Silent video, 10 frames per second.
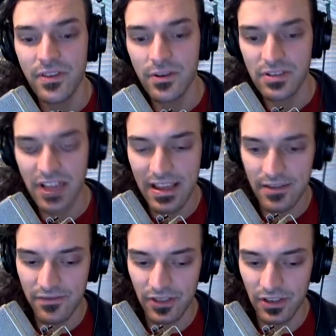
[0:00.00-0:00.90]
There's a
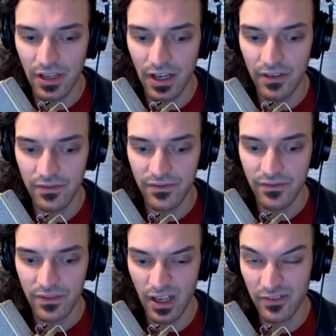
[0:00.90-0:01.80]
handful of,
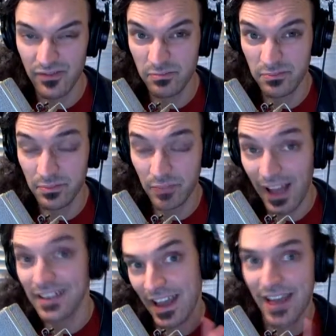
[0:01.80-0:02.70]
of
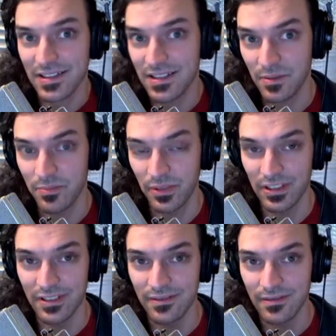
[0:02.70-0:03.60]
podcasts, to put
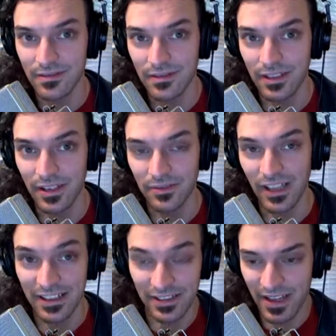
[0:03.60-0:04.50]
it, you know, lightly.